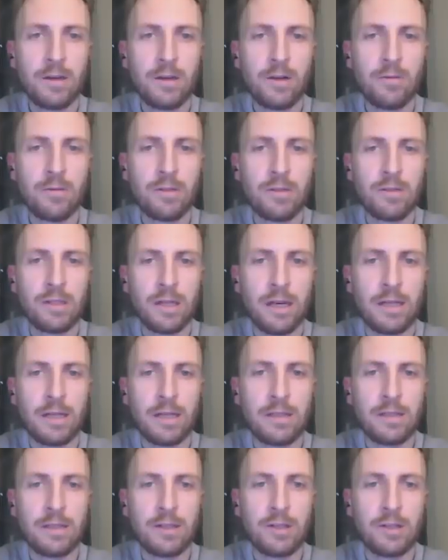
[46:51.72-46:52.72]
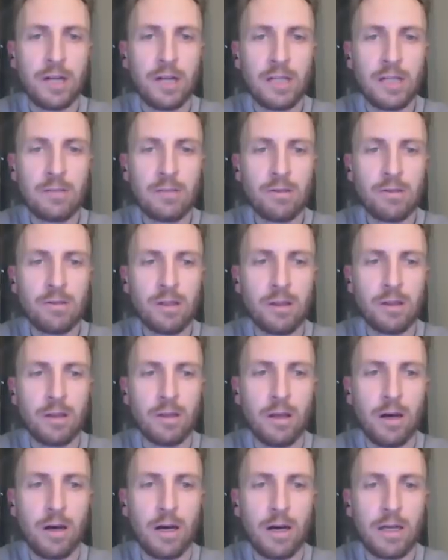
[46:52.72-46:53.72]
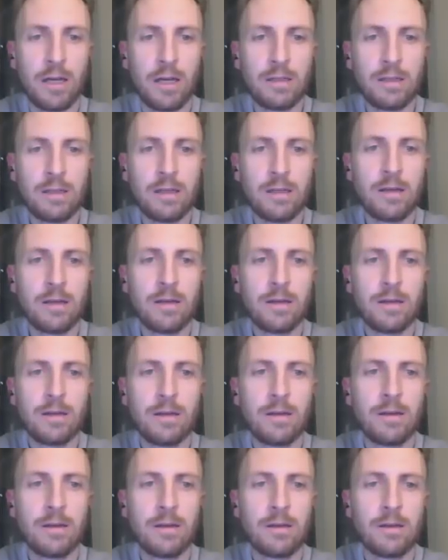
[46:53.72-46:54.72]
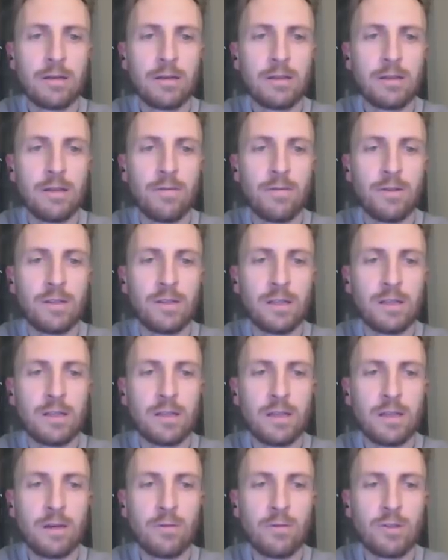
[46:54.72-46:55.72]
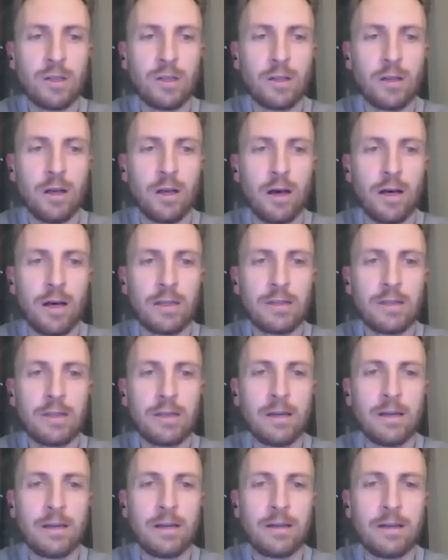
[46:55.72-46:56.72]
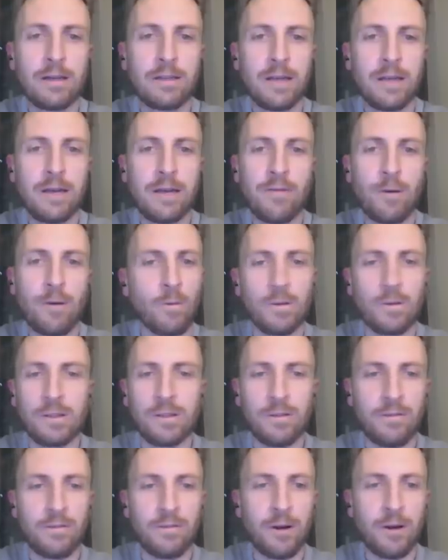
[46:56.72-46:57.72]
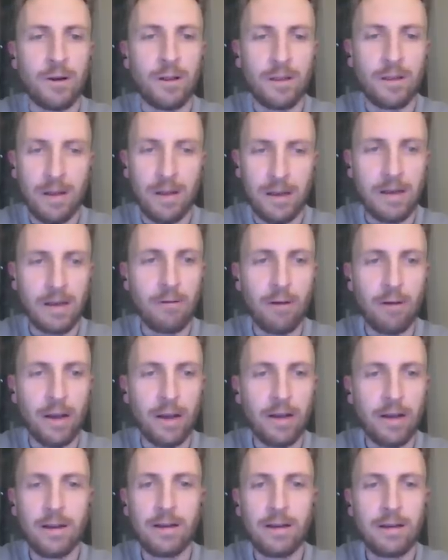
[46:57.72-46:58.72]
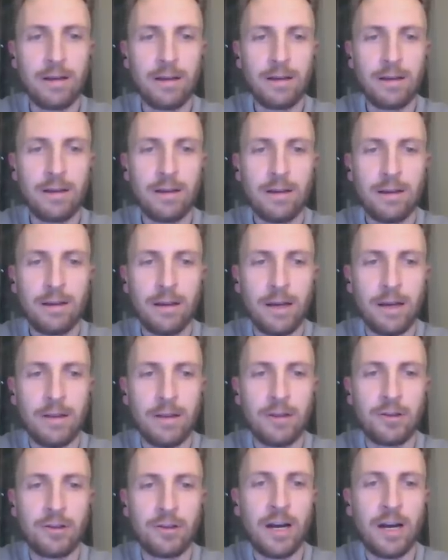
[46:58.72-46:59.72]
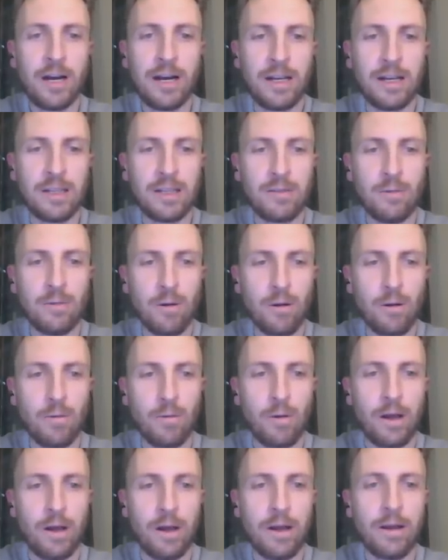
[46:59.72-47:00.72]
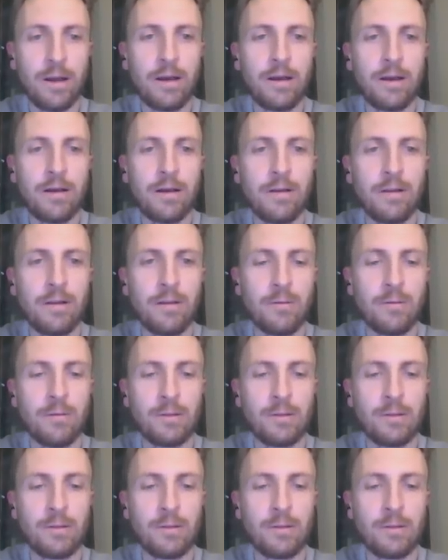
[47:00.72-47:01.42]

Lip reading: was nice. The Jets was a loss. San Francisco was a loss. Denver was a very lucky win, and the Giants were a win that was